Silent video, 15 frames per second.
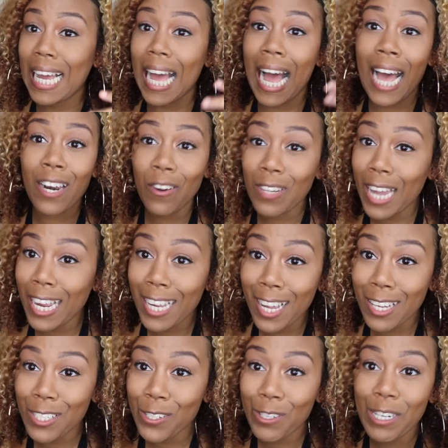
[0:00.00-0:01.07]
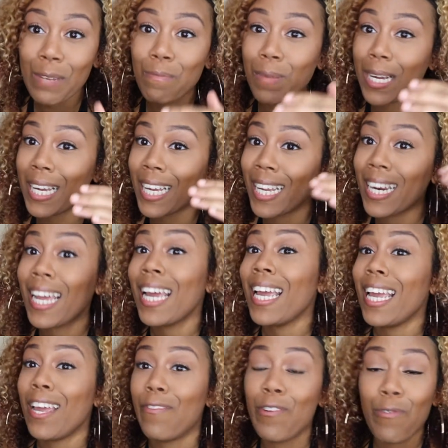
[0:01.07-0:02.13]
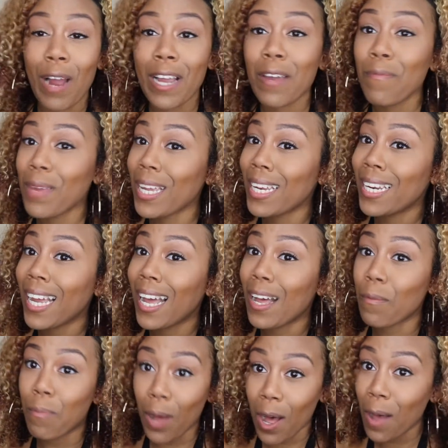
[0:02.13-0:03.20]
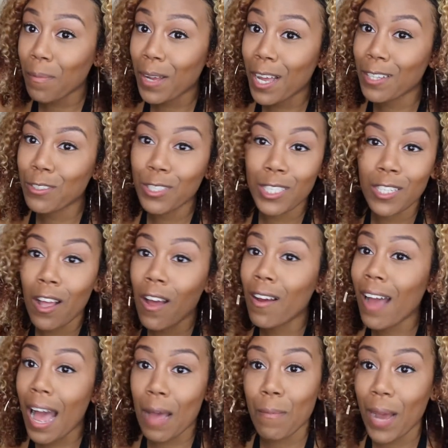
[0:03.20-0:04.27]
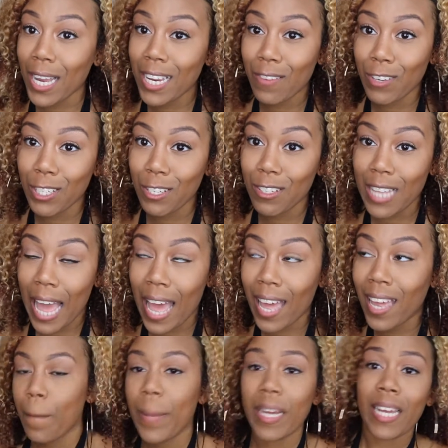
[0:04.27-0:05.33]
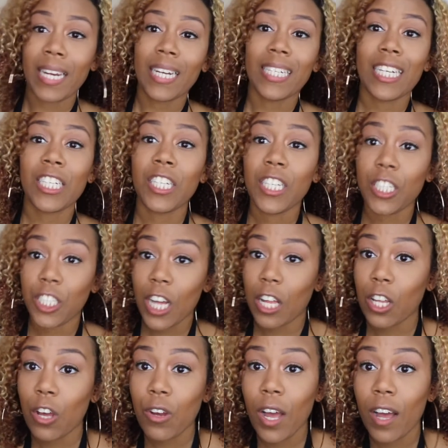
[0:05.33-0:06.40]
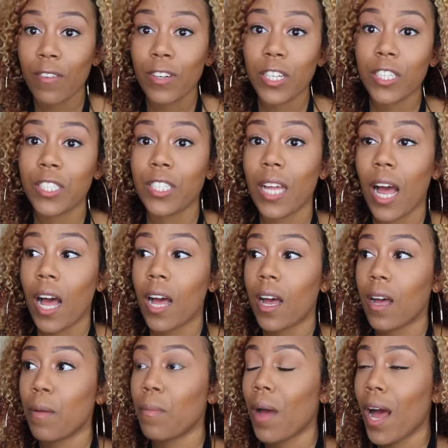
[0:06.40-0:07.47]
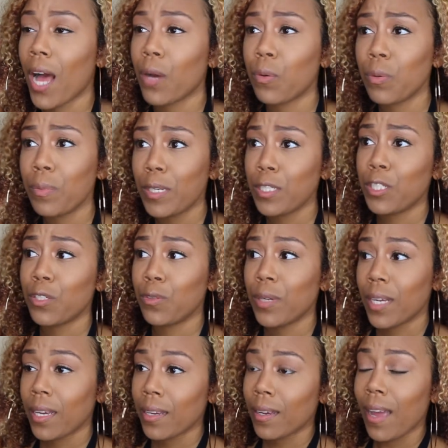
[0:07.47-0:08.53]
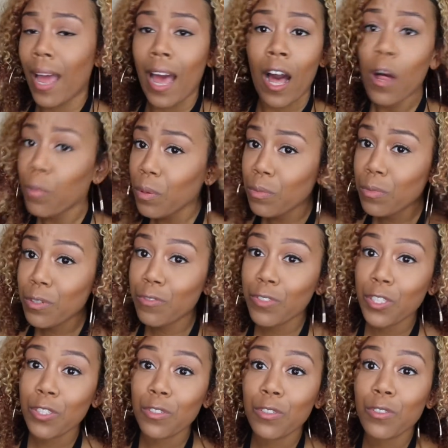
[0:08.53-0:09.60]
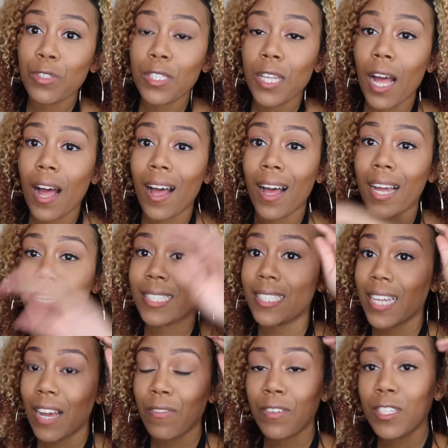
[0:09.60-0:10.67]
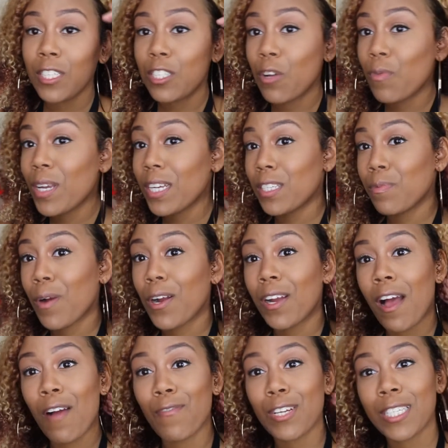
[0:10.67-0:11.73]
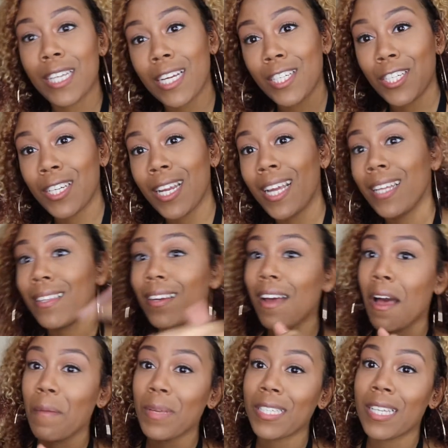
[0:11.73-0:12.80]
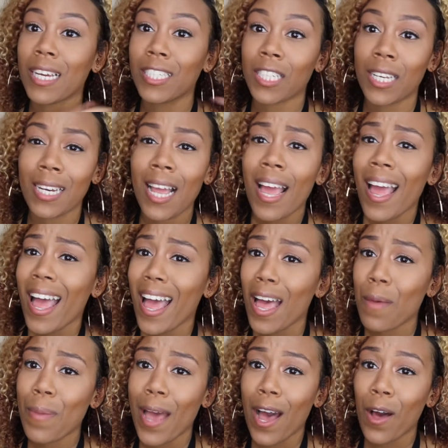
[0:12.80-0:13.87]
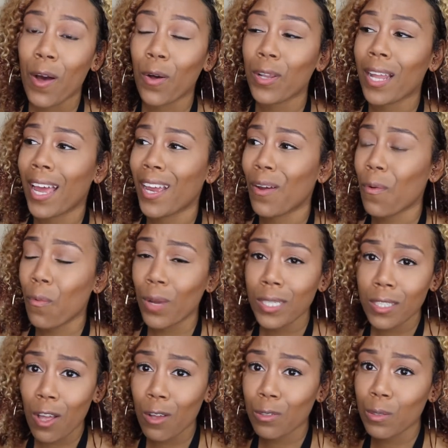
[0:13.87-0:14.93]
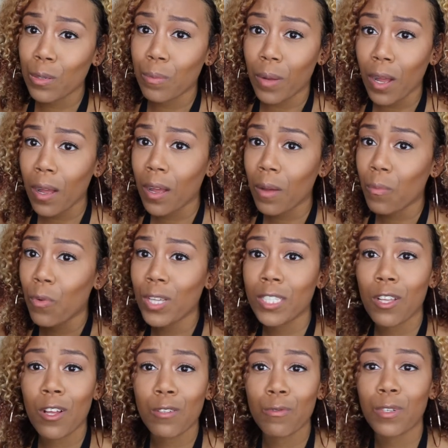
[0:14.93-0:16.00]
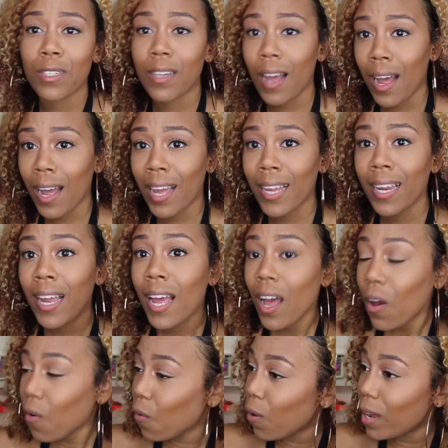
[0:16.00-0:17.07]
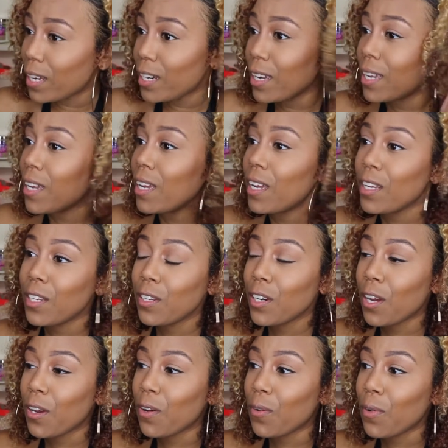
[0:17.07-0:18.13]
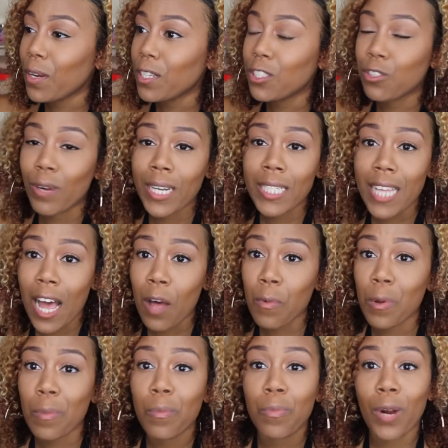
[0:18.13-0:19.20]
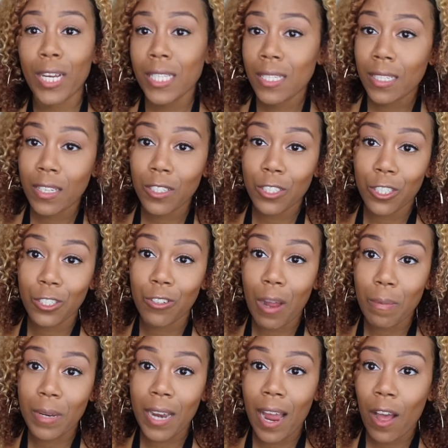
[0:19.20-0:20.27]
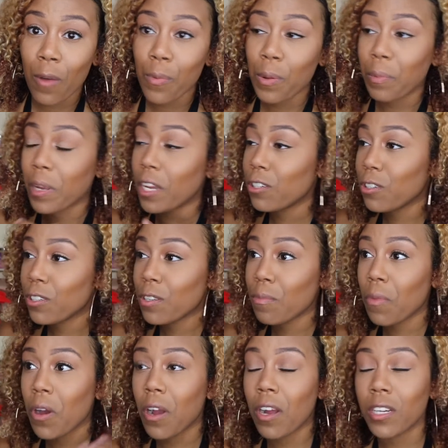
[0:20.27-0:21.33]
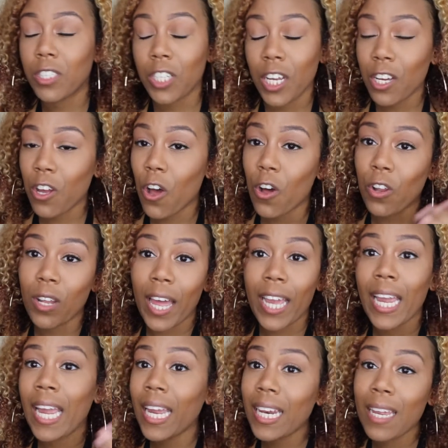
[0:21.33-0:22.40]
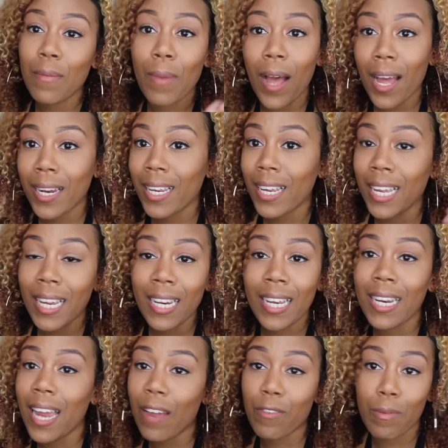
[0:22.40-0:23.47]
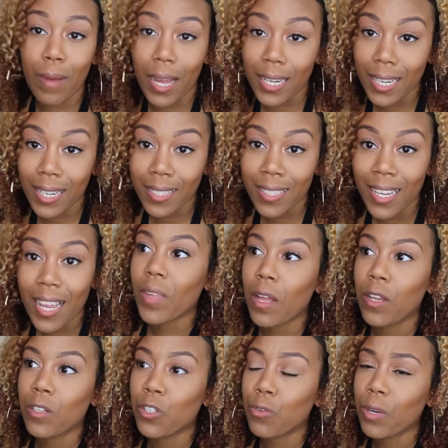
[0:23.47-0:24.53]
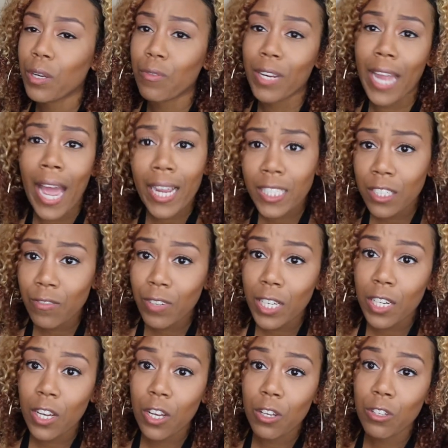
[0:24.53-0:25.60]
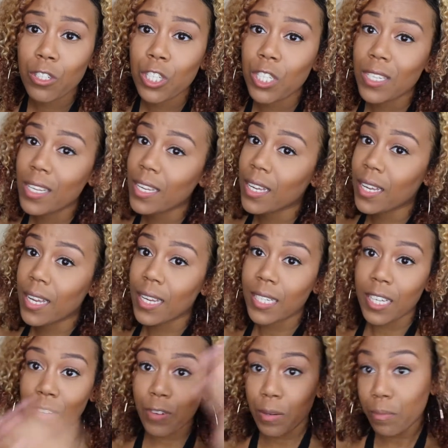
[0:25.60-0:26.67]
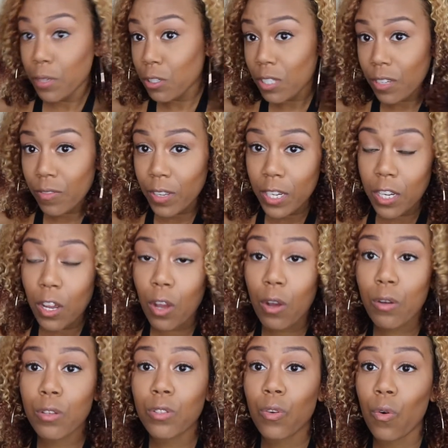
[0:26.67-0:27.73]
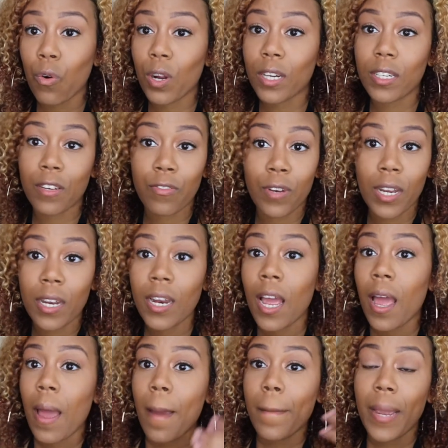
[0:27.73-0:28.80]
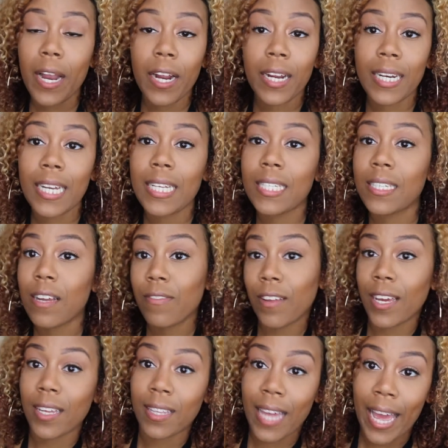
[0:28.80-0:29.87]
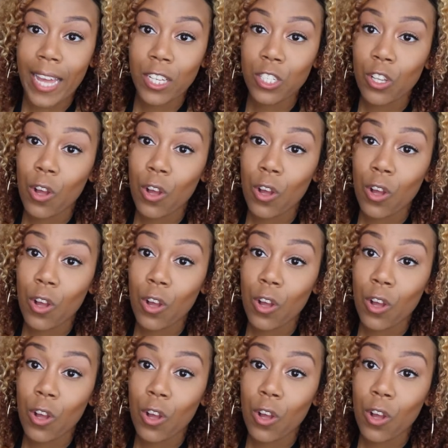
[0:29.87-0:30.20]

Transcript: I don't like country, but if you recommend a bomb country song, I might even do that. But in addition to cello covers, um, I will be doing album reviews, uh, definitely, so we can spark conversation in the comment section about like what songs were bomb, what songs were not on, you know, Drake's album. Bryson Tiller just dropped an album, Kendrick Lamar, J. Cole, like anybody, any and everybody. Doing reaction videos to different music videos or different parody, stuff like that.